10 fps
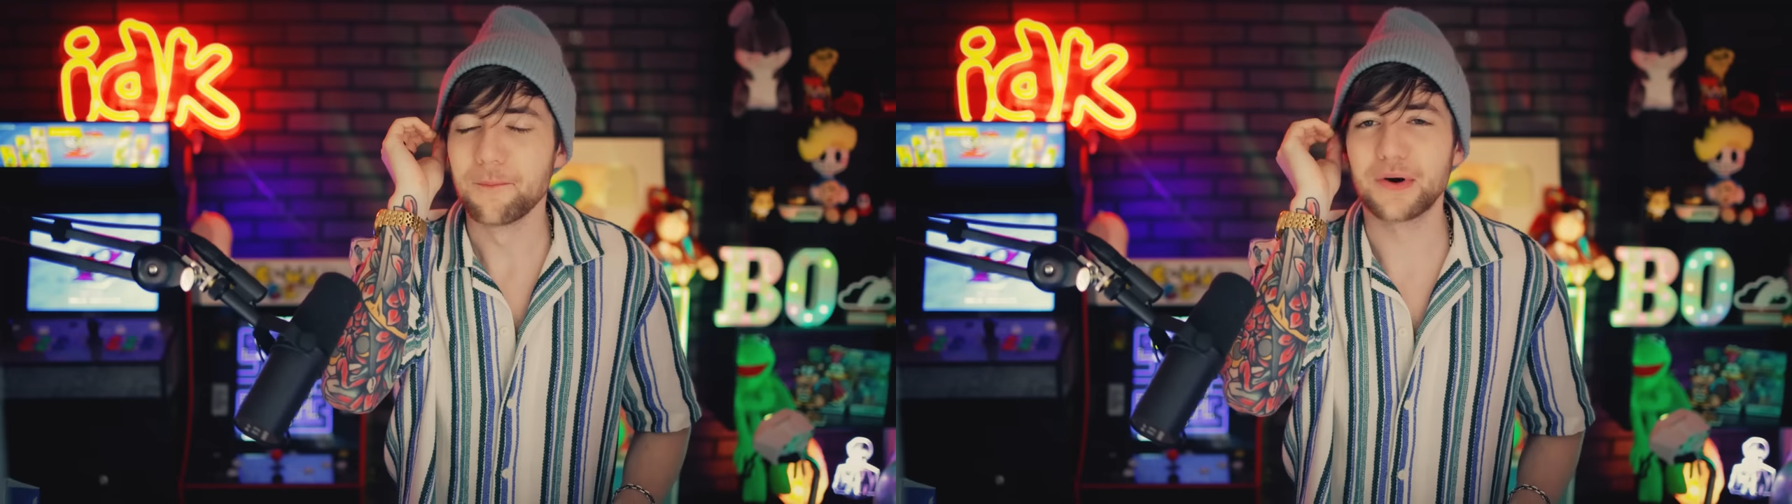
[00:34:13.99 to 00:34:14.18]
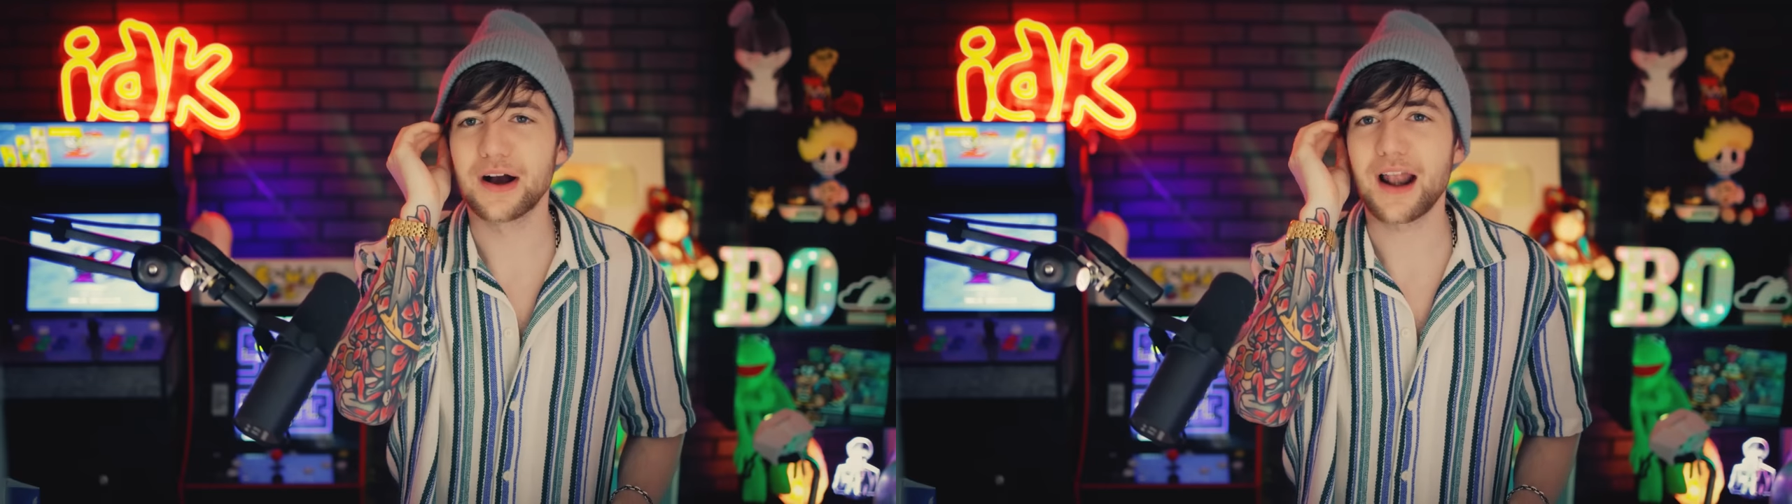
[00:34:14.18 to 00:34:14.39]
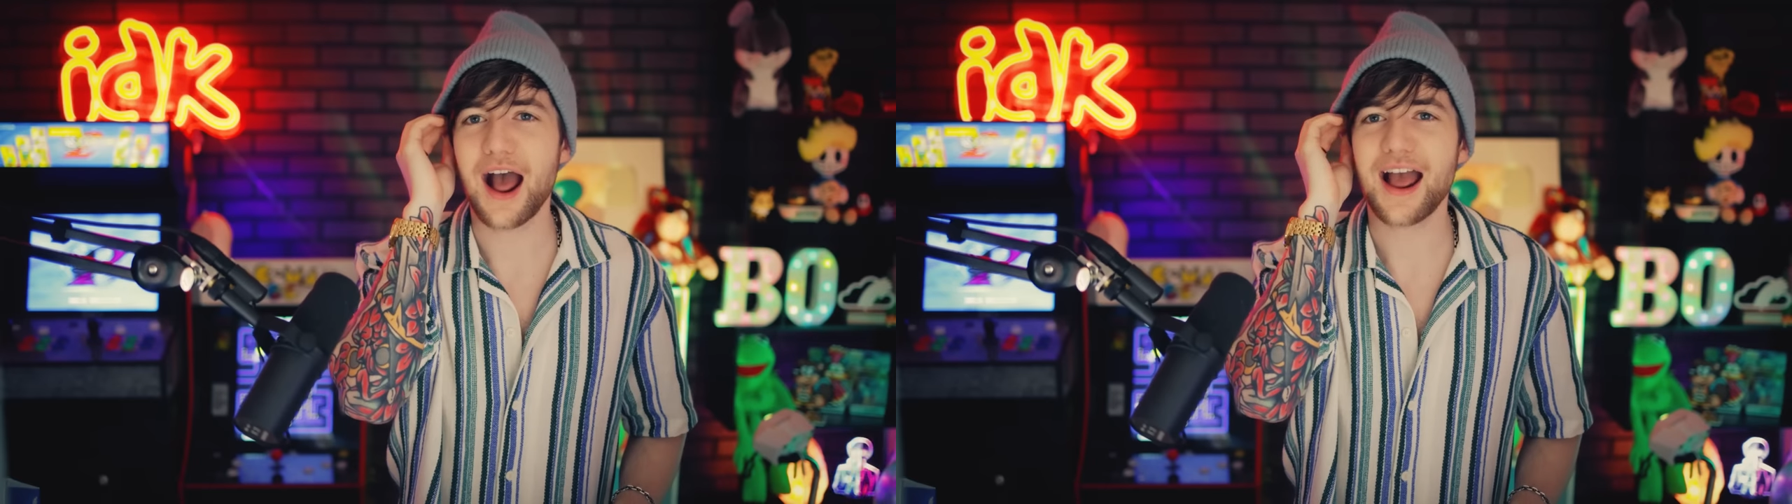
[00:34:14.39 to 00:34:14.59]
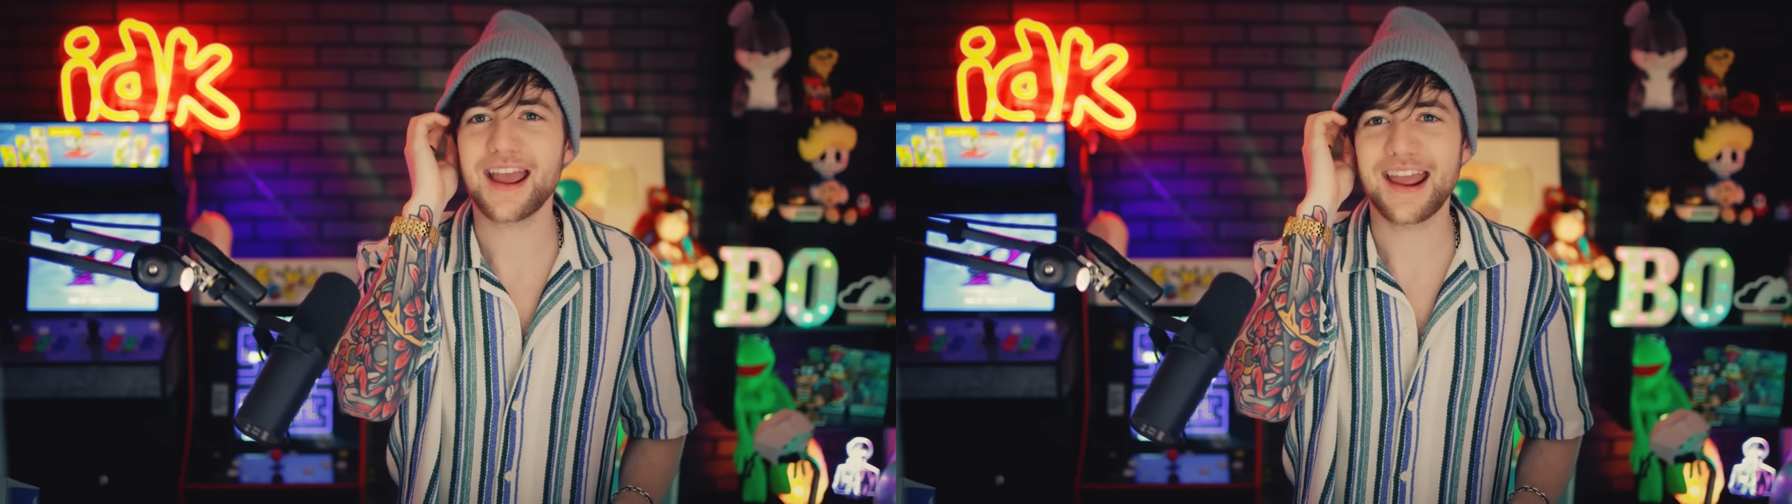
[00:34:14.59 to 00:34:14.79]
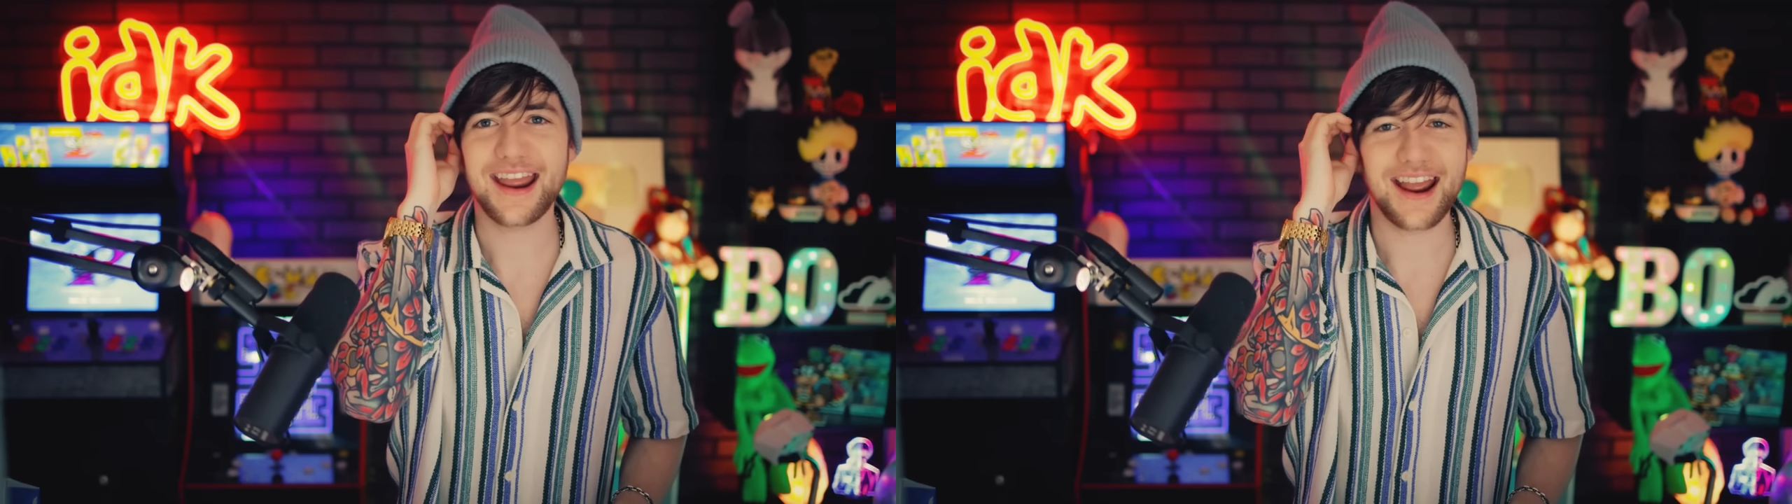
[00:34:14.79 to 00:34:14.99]
but
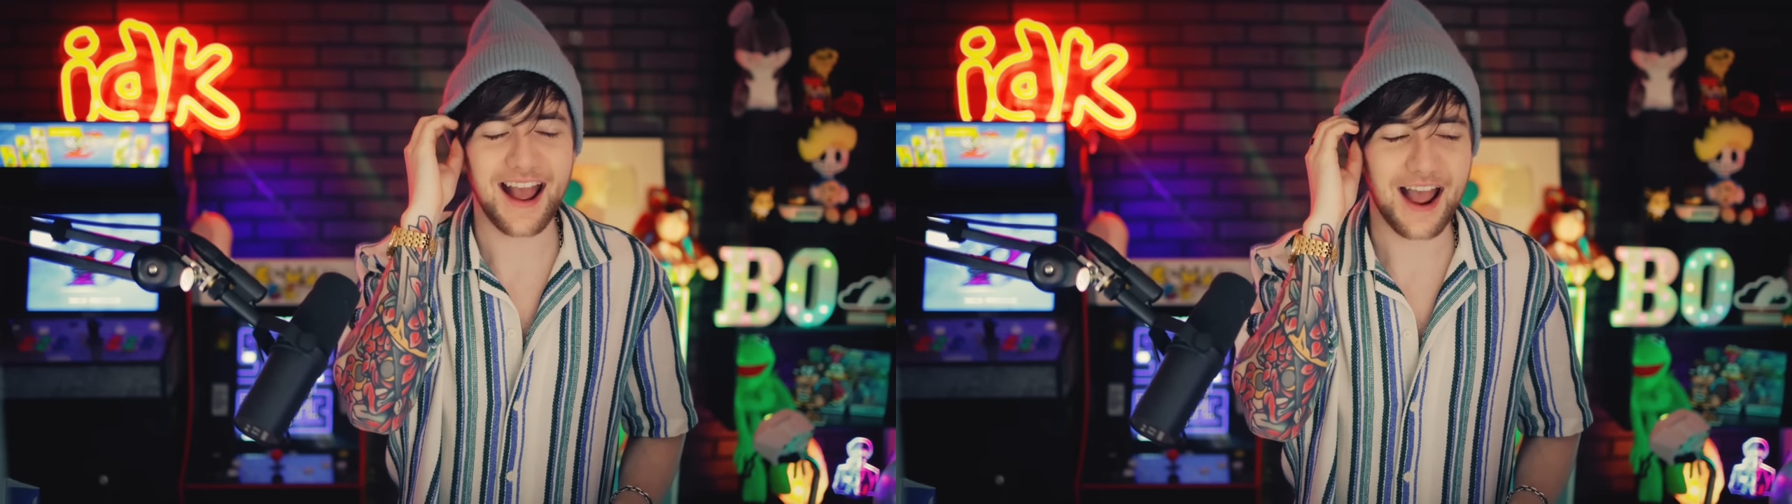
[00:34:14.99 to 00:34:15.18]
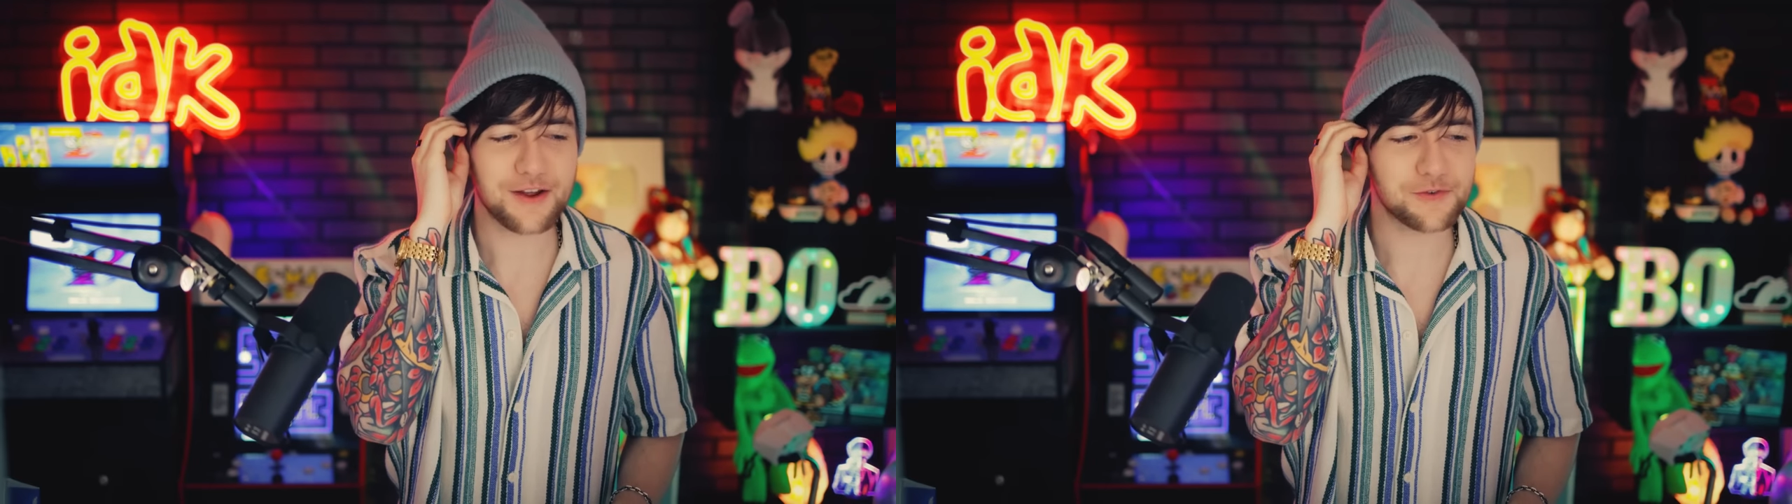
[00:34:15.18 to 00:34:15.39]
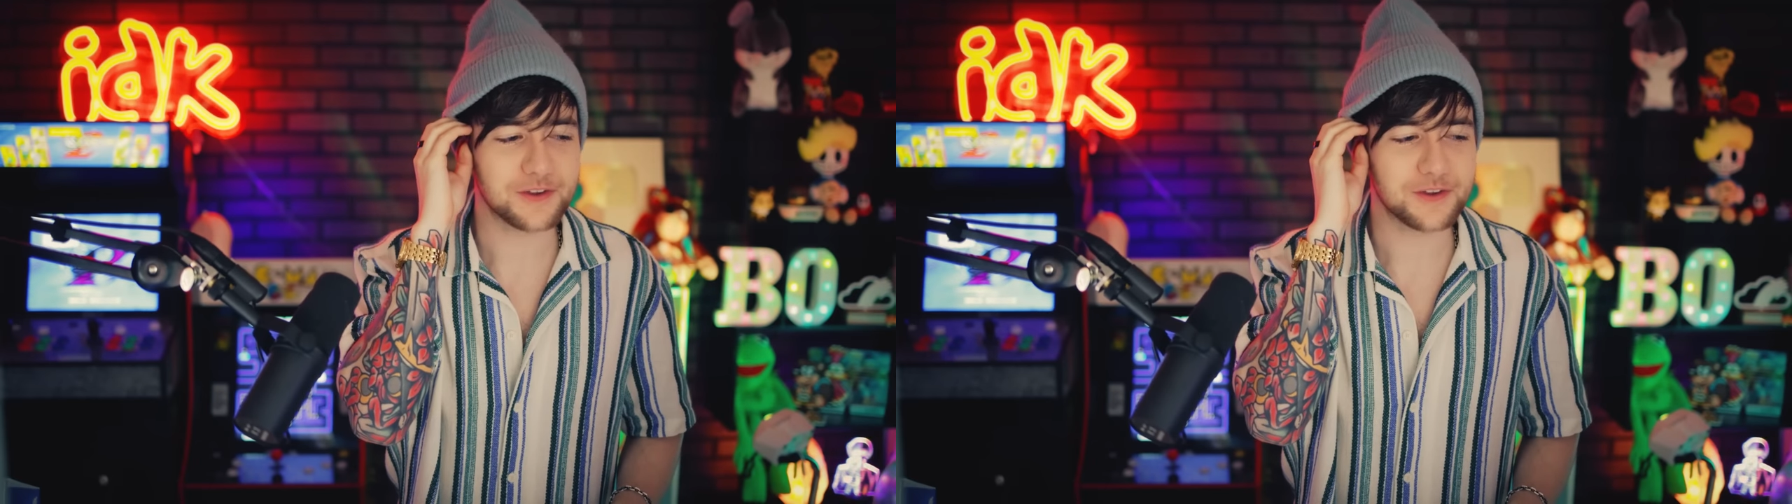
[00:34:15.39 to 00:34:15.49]
I I